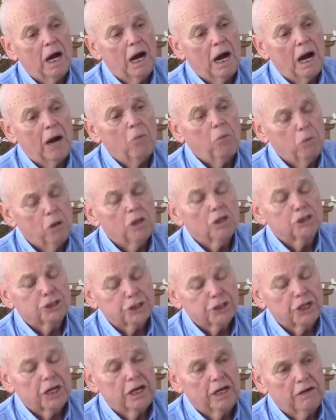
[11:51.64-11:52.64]
I
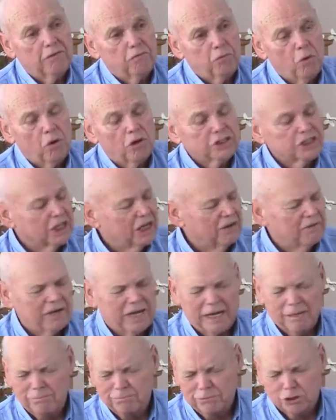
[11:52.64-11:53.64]
was saved once, and I've
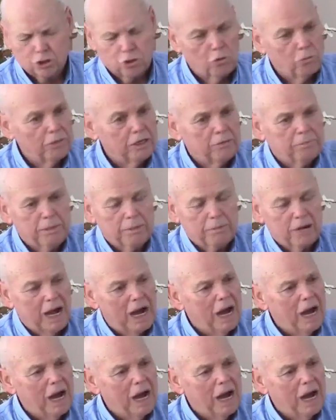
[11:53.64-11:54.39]
had so many people.